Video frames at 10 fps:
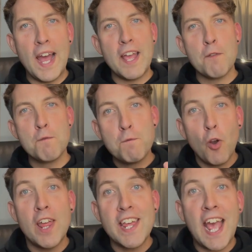a
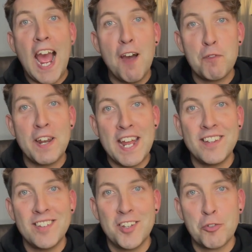fully
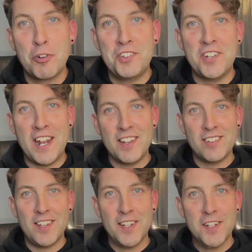caffeinated
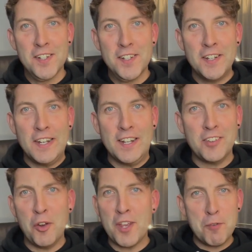Christianity.
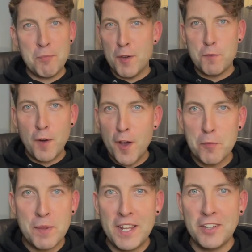Don't give me a
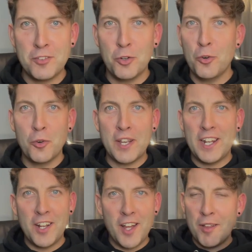5-minute talk in
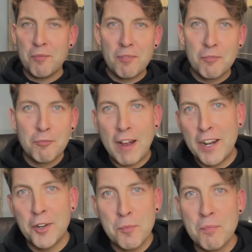a
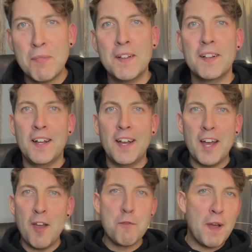random
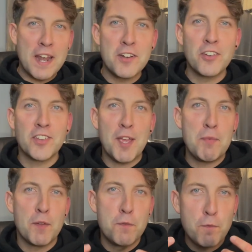event. Just give me
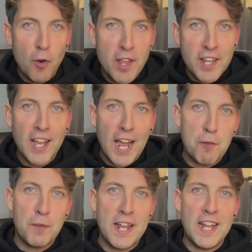the fully
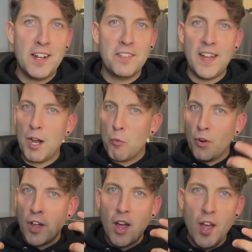caffeinated thing. I
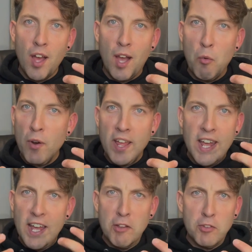want to
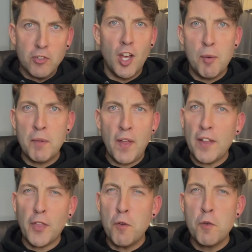hear a sermon that I
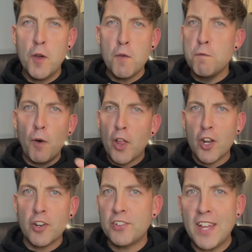don't fully
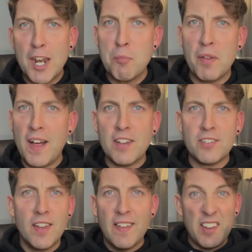understand, but
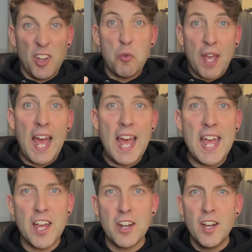that's
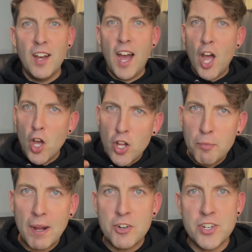okay. And I heard
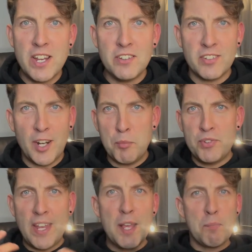about Jesus, and I'm
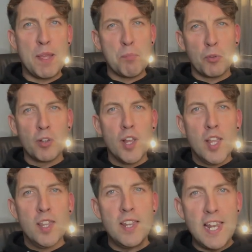seeing people
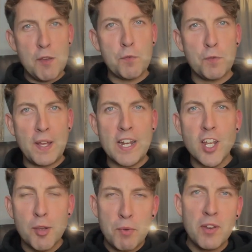live in
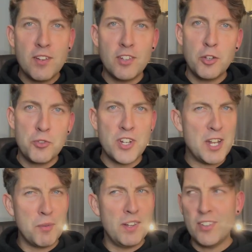community who
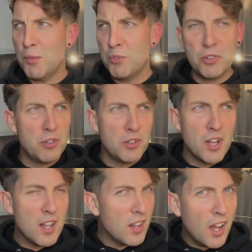genuinely seem to
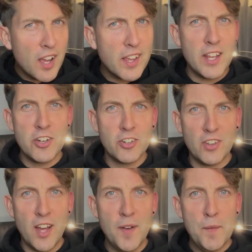like each
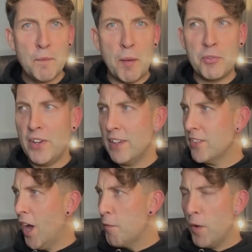other. I'm seeing
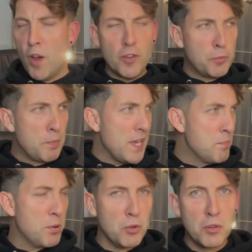diverse
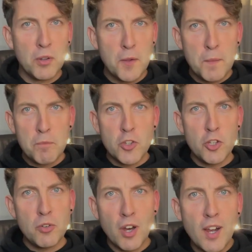people
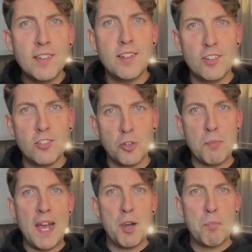united
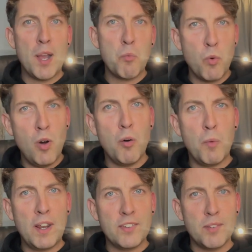somehow by what?
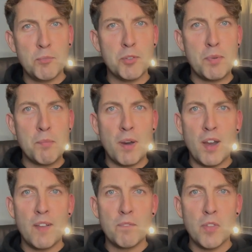Well, it seems to be
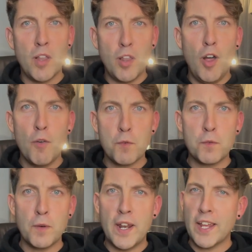by a
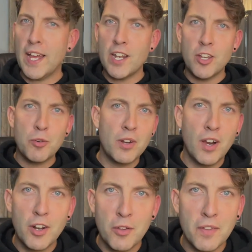love. And again, you and
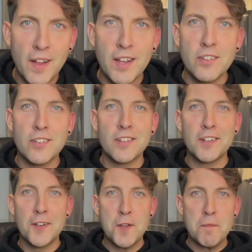I know that that is
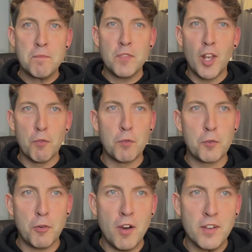the love of
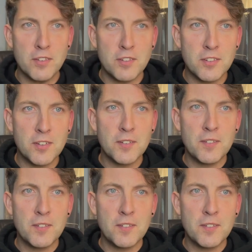Christ.